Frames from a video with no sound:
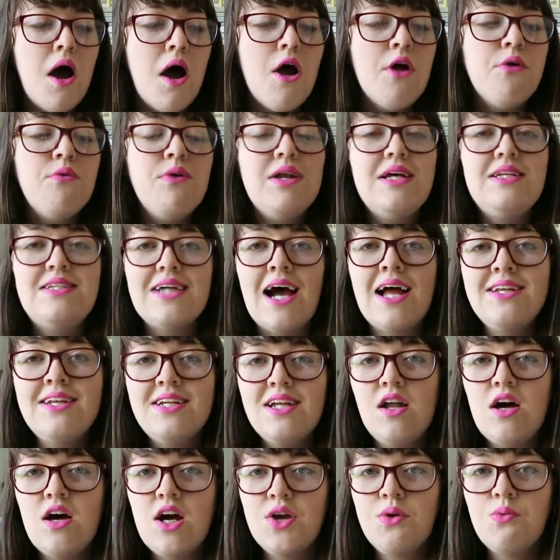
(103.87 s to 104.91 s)
Only
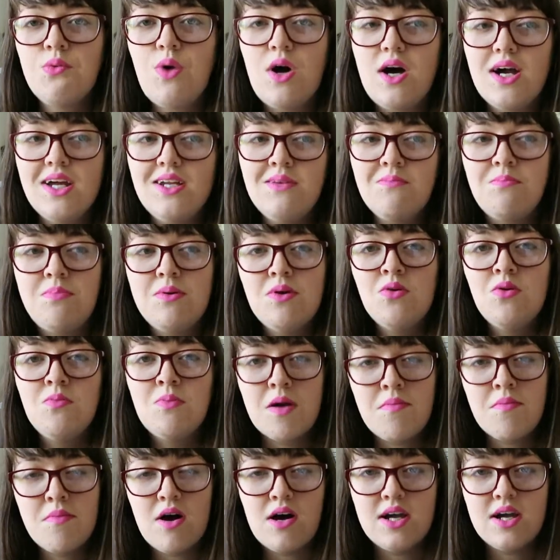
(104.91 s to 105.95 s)
Dandelion Wine blew
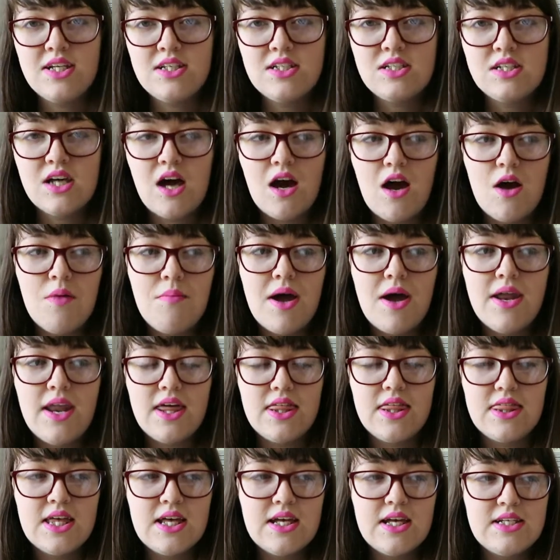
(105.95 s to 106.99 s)
my mind, and I
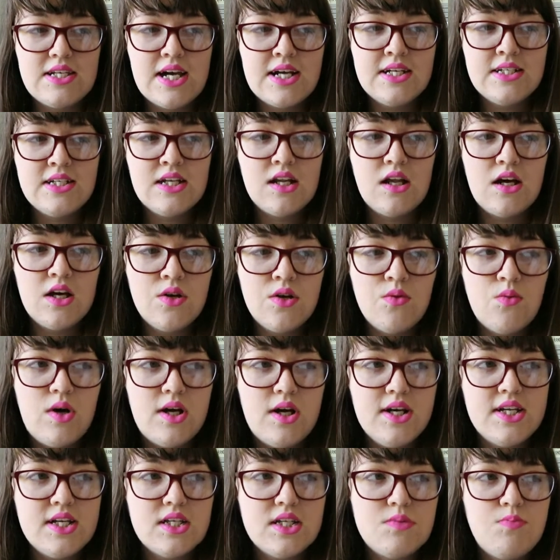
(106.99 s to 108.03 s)
think Dandelion
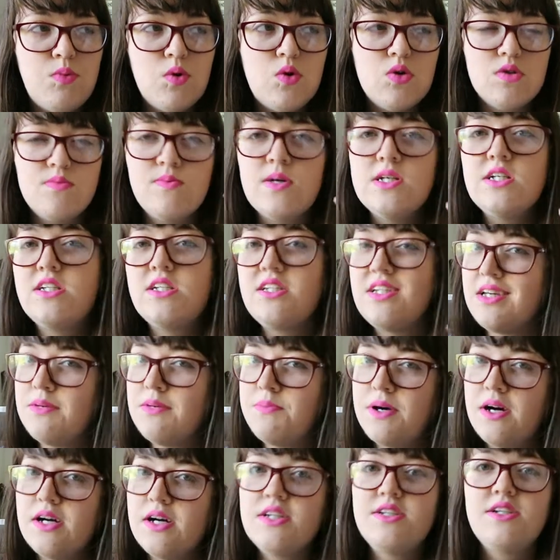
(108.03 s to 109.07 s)
Wine explores much
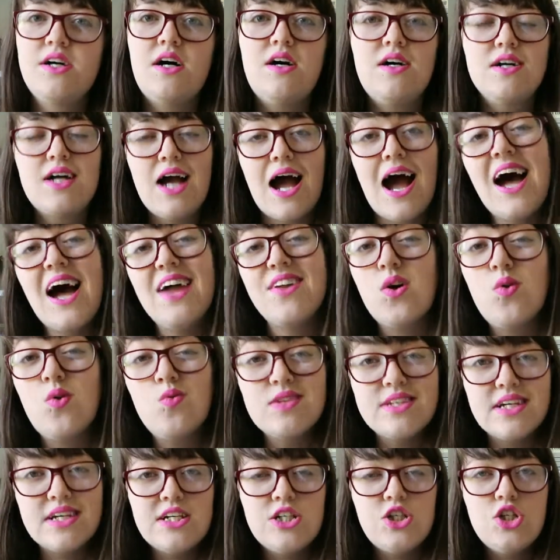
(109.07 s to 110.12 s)
deeper, darker
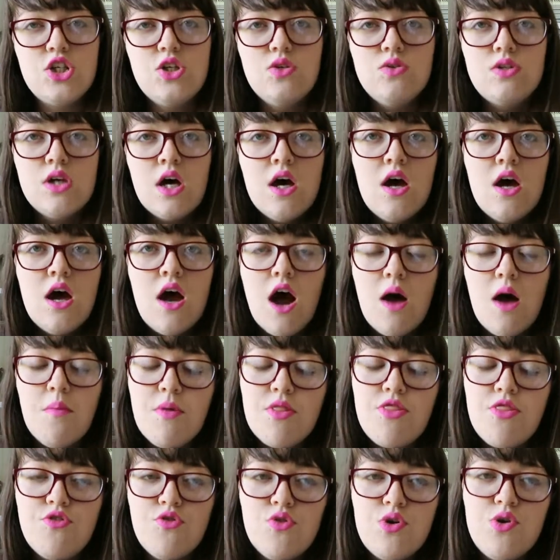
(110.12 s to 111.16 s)
adult issues
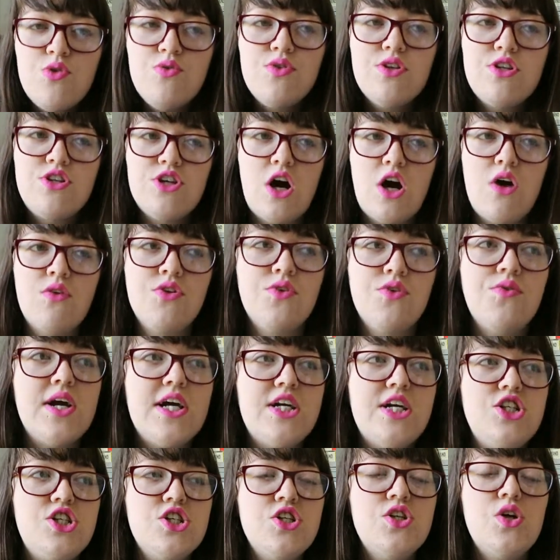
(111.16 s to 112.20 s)
through the child
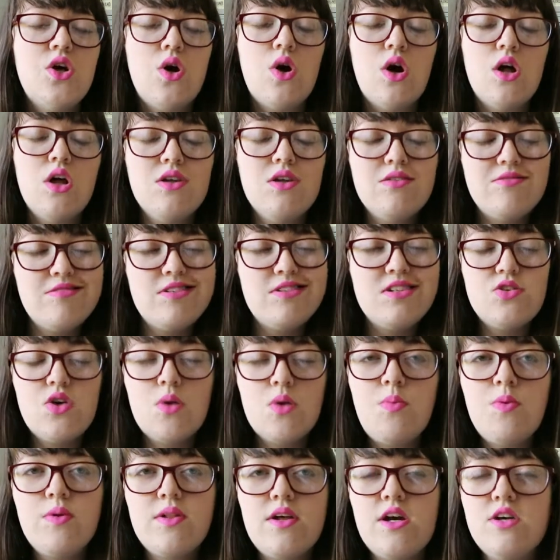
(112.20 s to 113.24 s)
narration. The
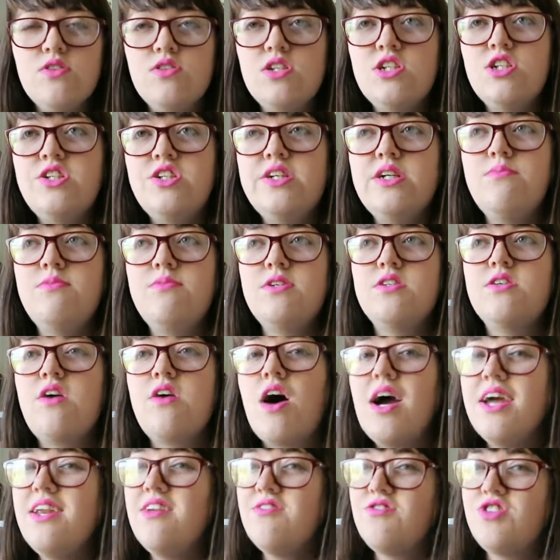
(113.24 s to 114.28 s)
Trouble with Goats and Sheep does
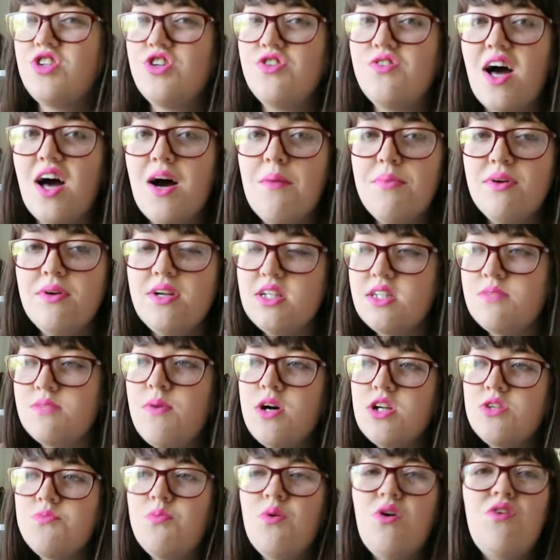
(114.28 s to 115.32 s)
kind of do that, but it's
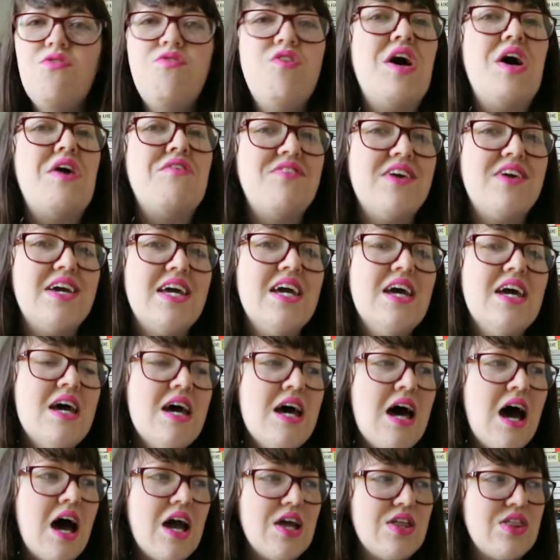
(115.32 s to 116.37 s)
much more fluffy,
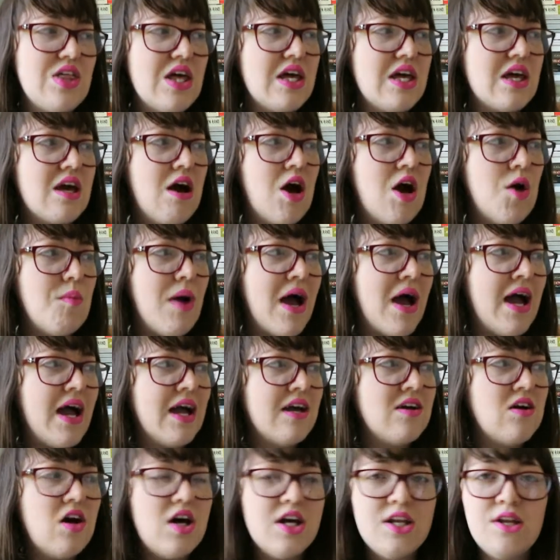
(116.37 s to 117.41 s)
I think,
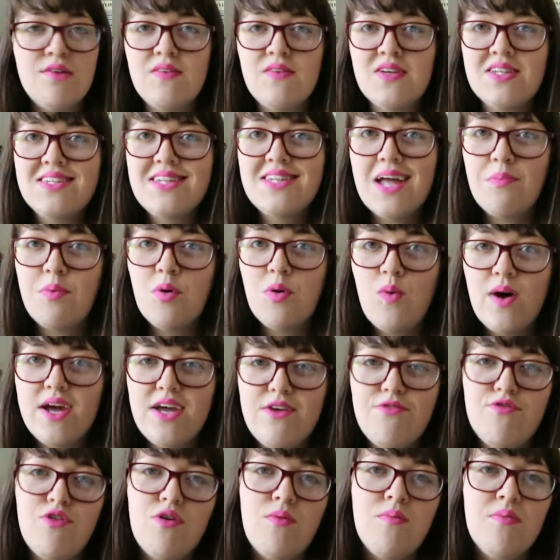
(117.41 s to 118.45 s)
and kind of a step
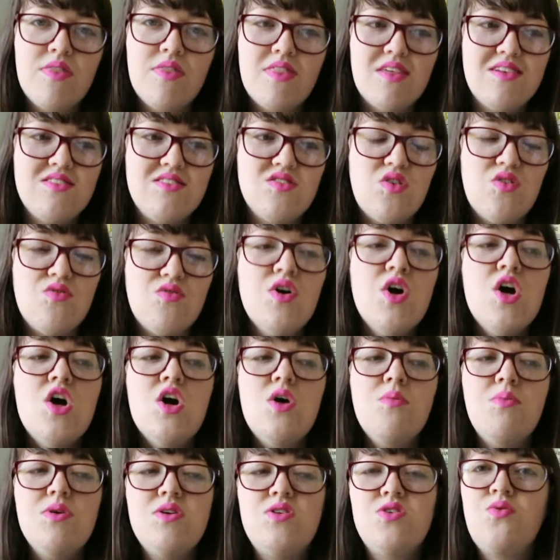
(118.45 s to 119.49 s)
away from the sort of
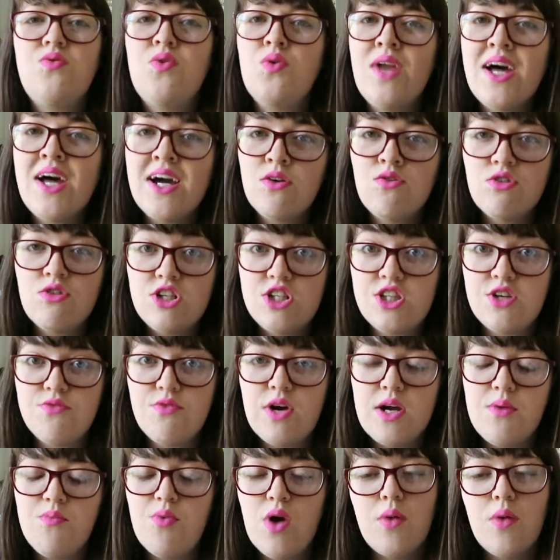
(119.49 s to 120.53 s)
beautiful language that
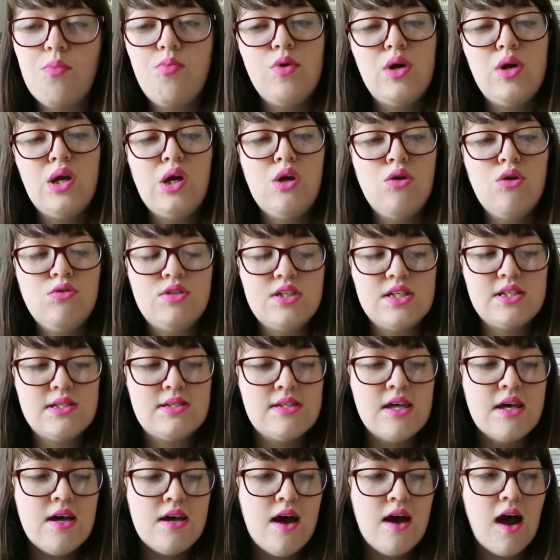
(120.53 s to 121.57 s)
Ray Bradbury
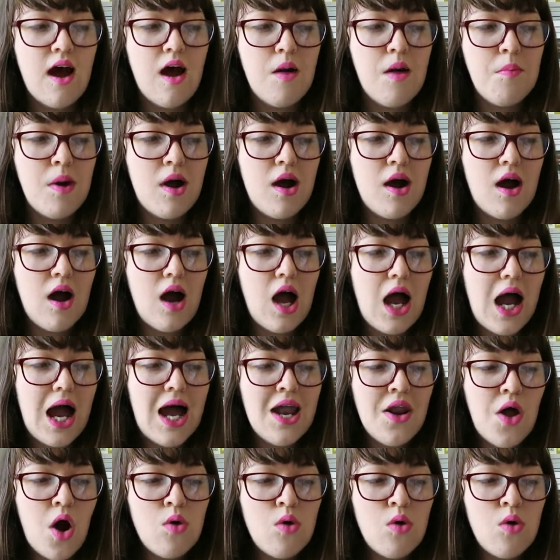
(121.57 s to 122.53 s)
uses. And